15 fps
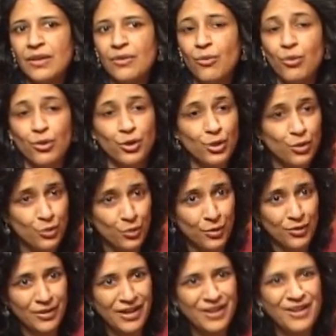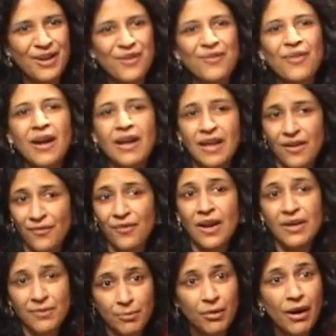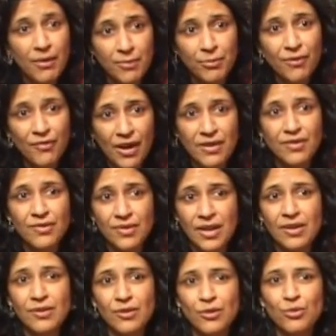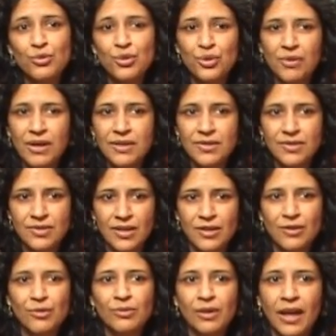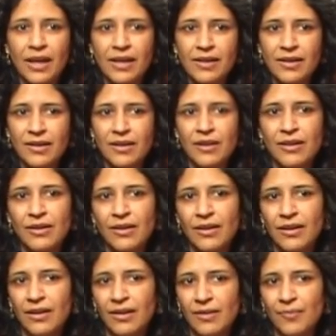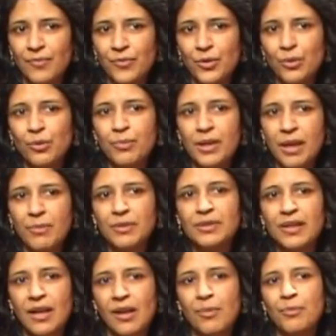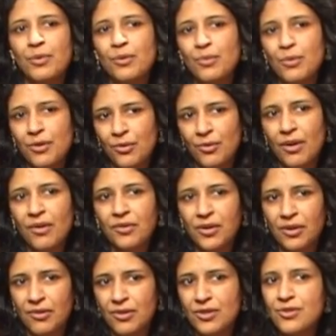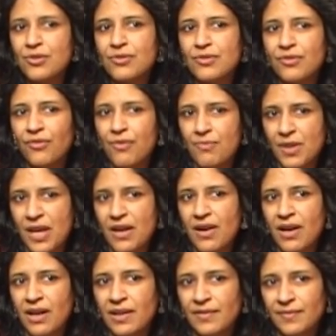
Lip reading: or you identify and find a provider that you trust and you like, who will be able to help you with your healthcare issues from then on.